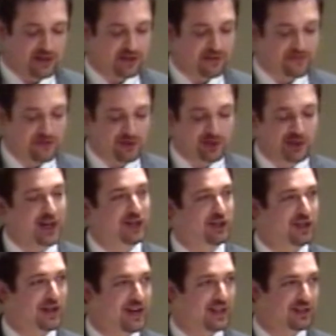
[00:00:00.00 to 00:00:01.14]
The first
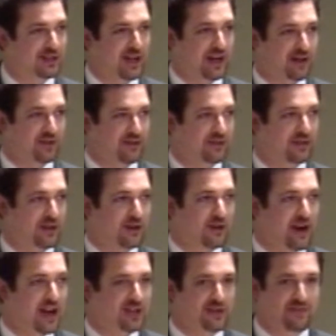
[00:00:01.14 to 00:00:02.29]
section I entitled the
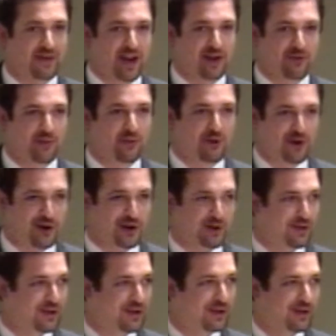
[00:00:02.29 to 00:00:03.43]
Crash File Report.
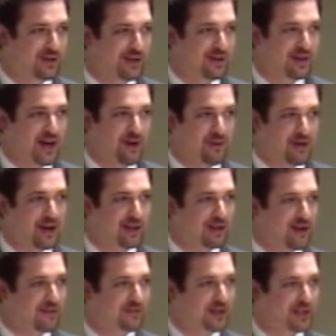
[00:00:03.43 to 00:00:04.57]
Now, while I'd
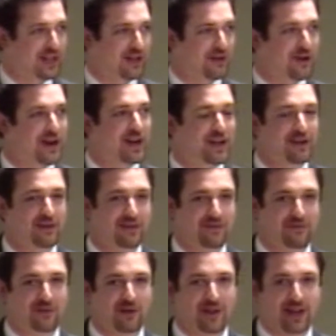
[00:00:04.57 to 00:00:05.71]
love to take credit
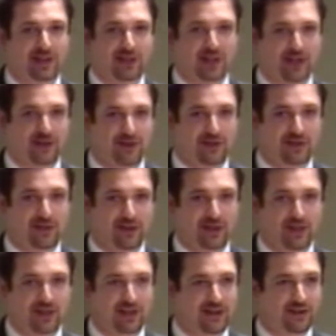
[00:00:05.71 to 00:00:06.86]
for that title,
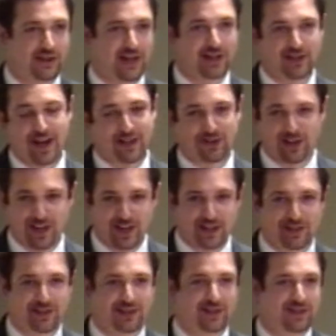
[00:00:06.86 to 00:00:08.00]
that is not the
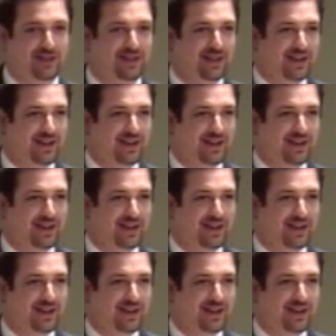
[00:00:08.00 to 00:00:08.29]
case.